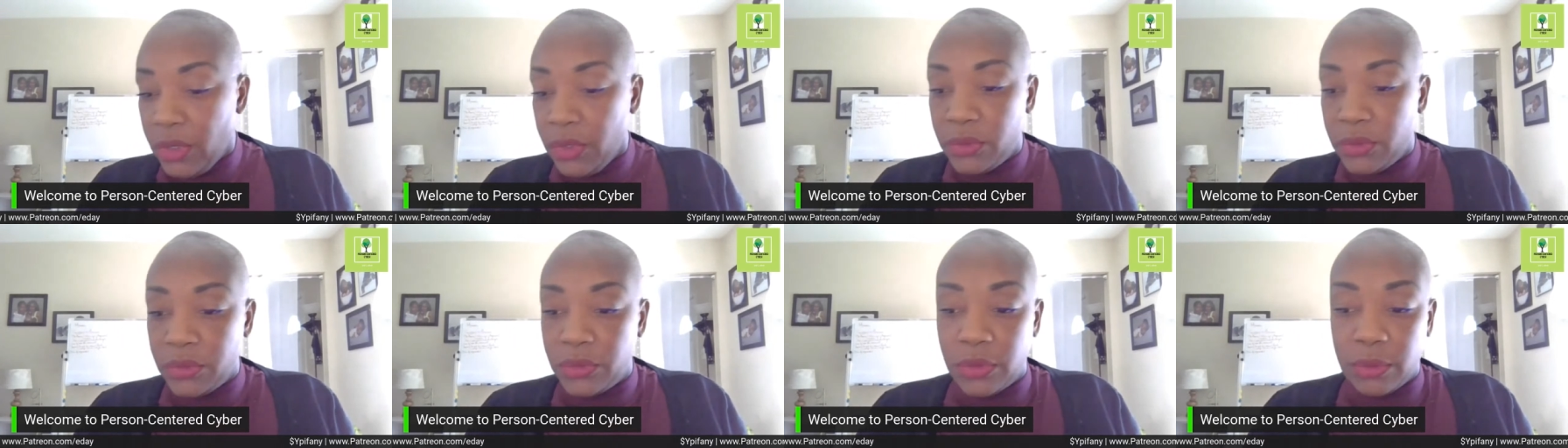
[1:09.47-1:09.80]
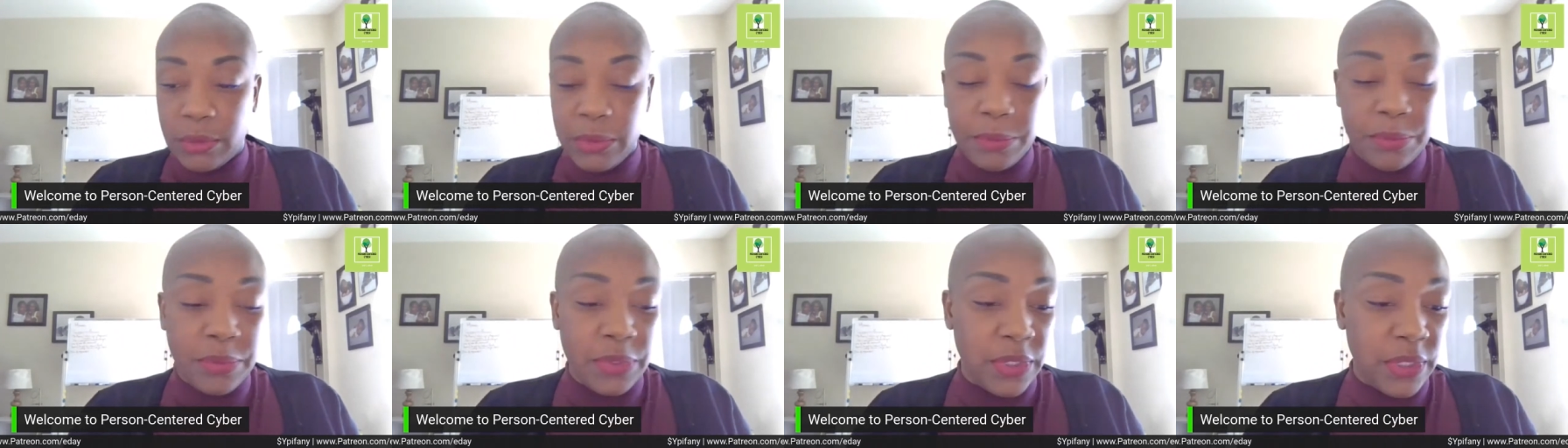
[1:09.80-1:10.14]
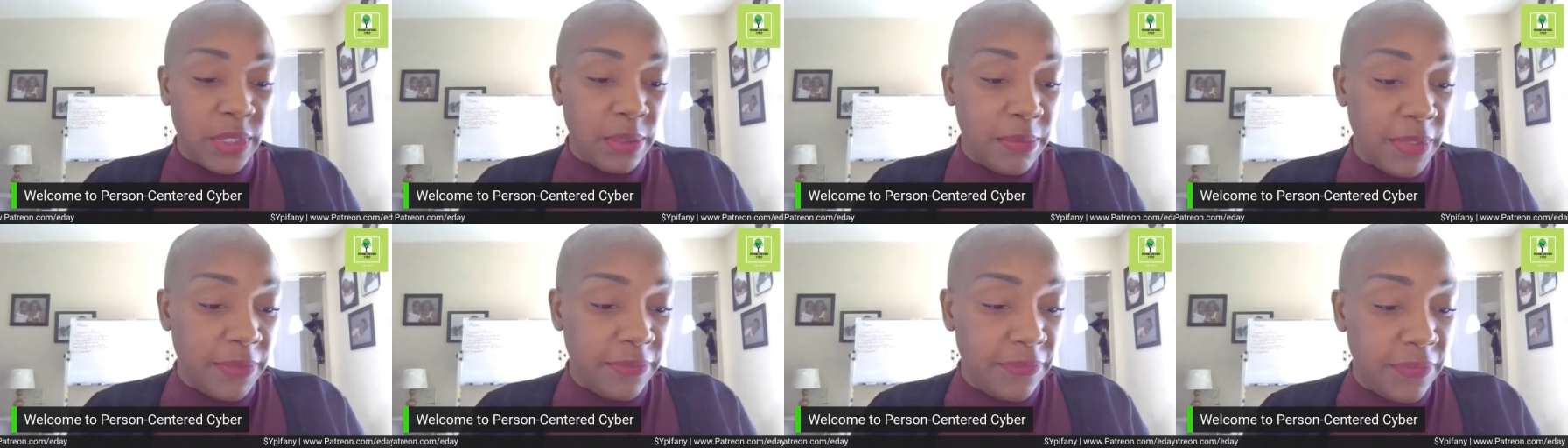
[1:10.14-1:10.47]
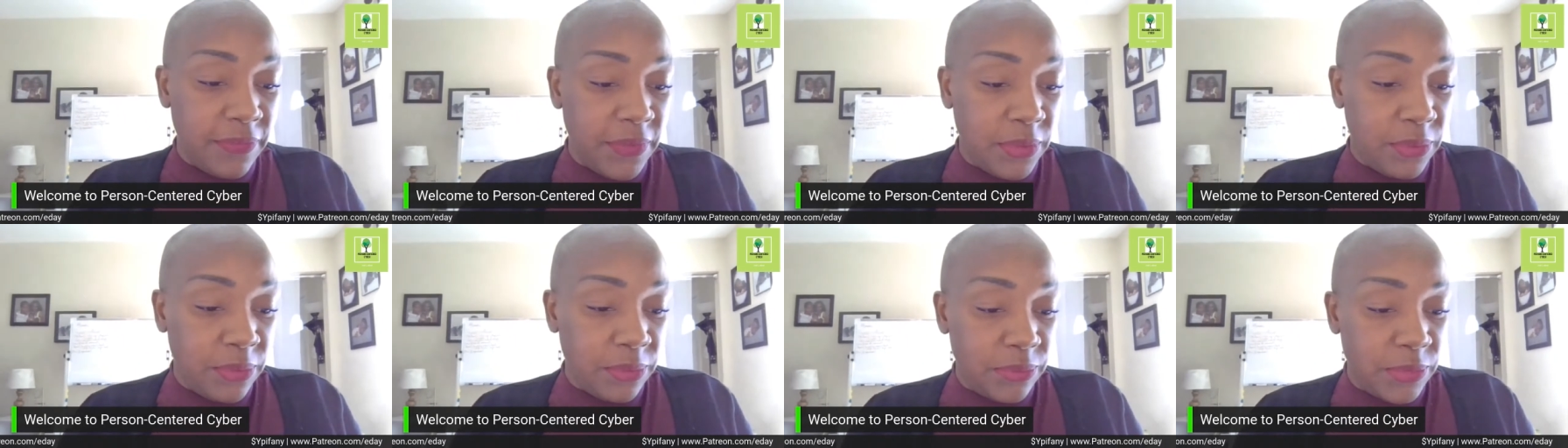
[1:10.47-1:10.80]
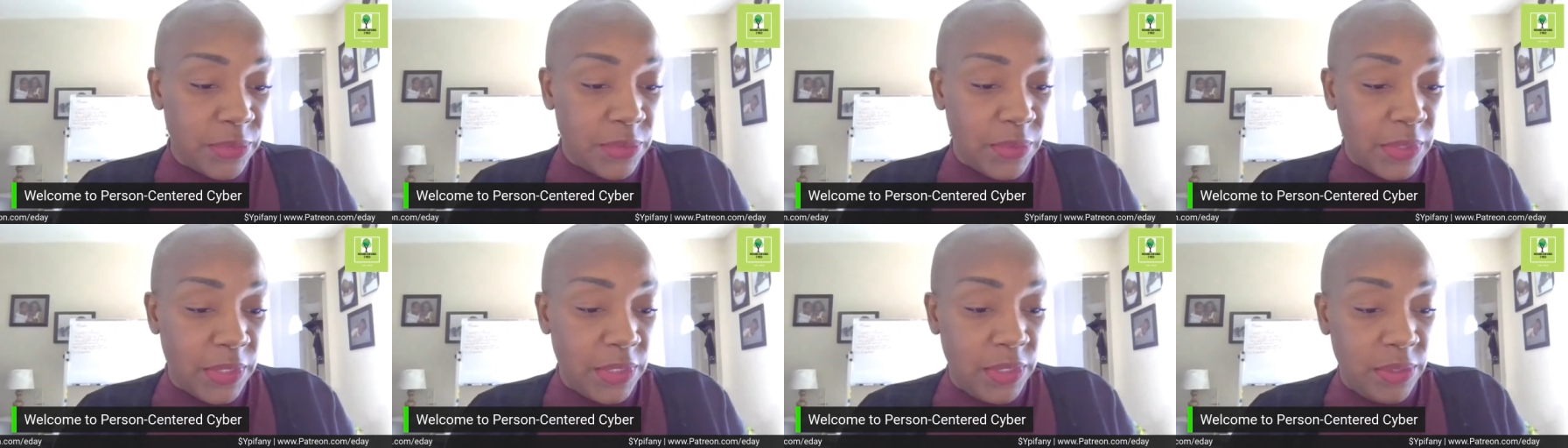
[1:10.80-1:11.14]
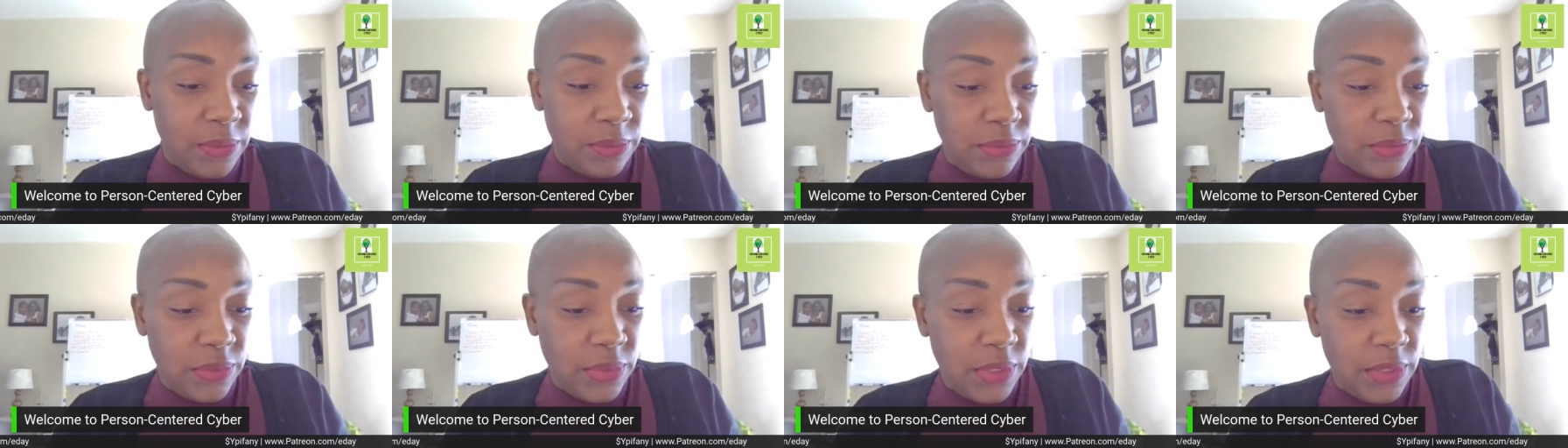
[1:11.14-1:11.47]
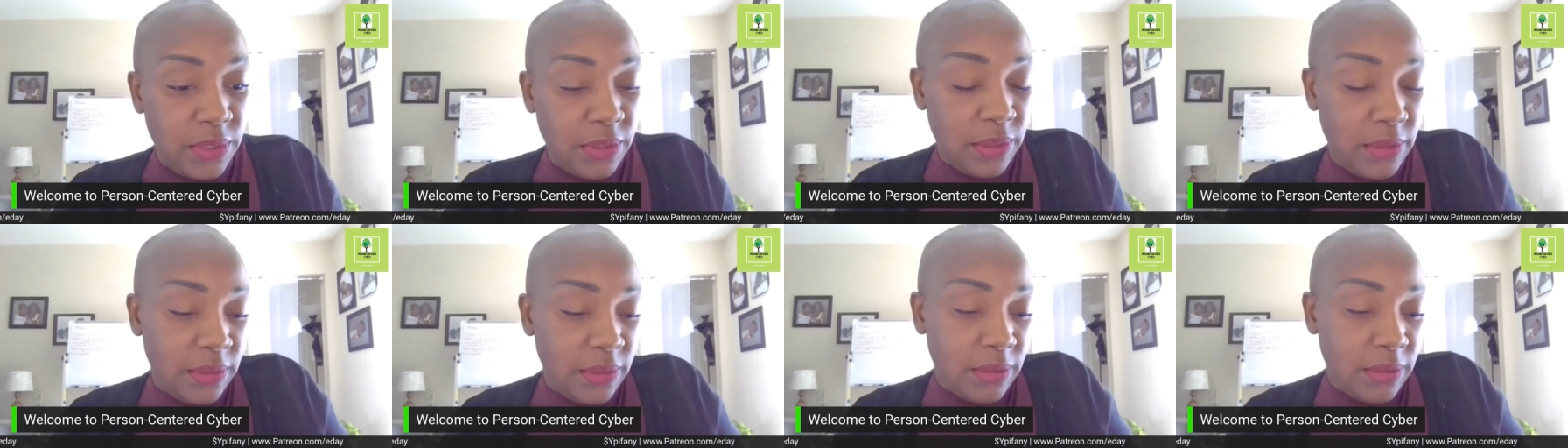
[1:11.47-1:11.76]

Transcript: hold on, let me plug in my phone so I don't